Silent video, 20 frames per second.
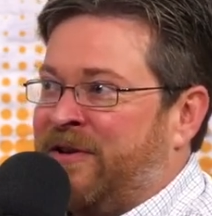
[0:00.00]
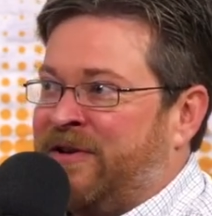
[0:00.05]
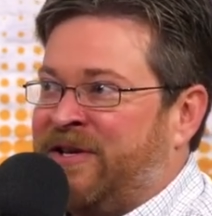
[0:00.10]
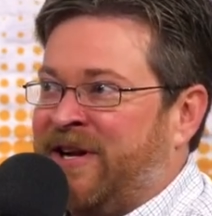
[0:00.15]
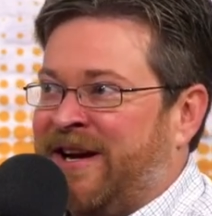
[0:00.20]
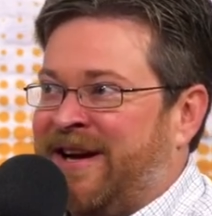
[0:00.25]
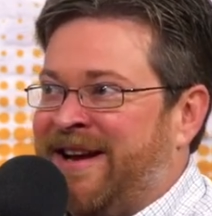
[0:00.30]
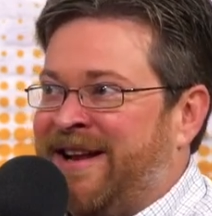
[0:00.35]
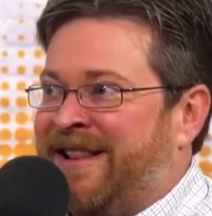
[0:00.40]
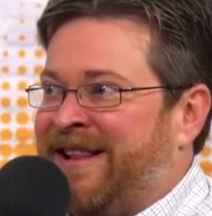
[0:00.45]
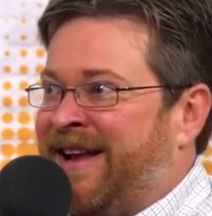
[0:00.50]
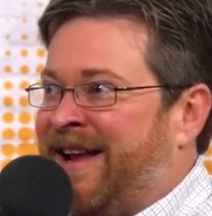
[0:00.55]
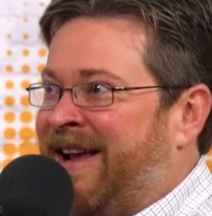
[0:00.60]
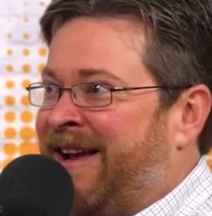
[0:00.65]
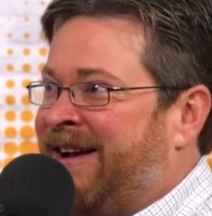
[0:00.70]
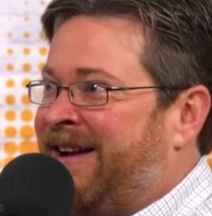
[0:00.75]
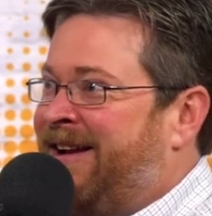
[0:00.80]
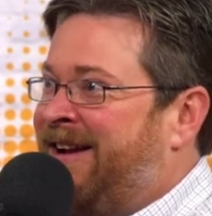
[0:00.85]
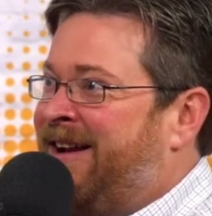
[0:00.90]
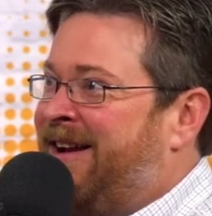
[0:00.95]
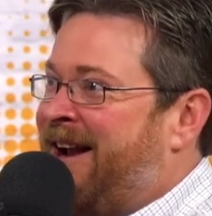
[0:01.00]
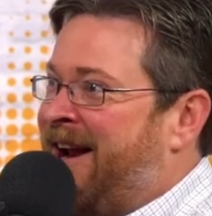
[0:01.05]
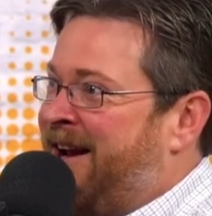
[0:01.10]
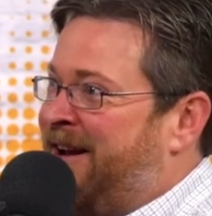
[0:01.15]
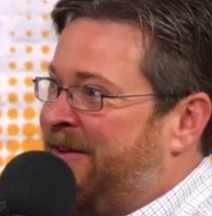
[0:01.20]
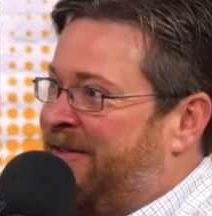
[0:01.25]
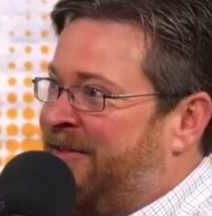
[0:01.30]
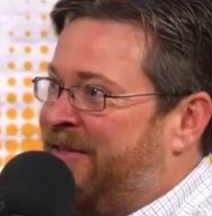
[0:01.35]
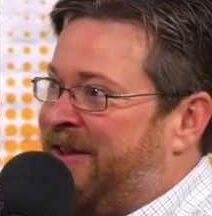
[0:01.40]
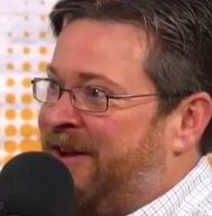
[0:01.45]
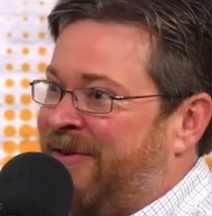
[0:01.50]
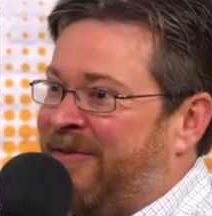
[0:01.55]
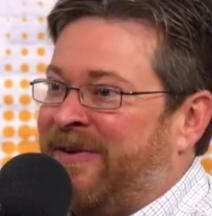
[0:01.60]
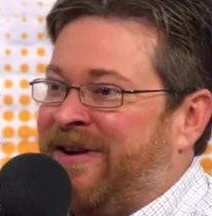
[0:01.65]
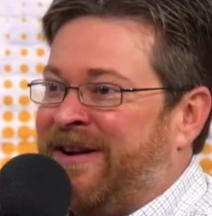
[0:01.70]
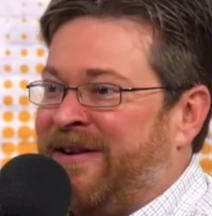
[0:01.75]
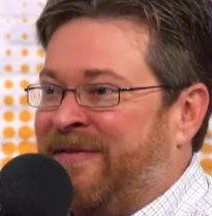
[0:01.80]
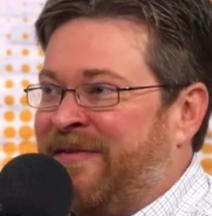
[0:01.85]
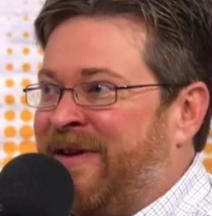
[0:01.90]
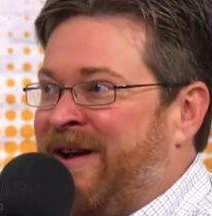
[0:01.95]
The chicken and the egg kind of
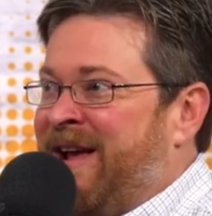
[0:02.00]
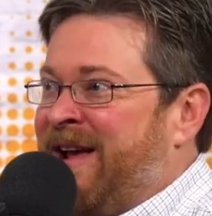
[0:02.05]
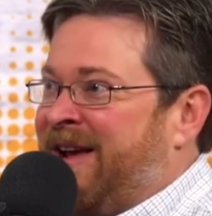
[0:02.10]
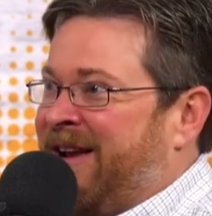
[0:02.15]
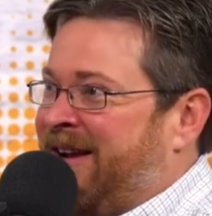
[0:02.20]
theory of,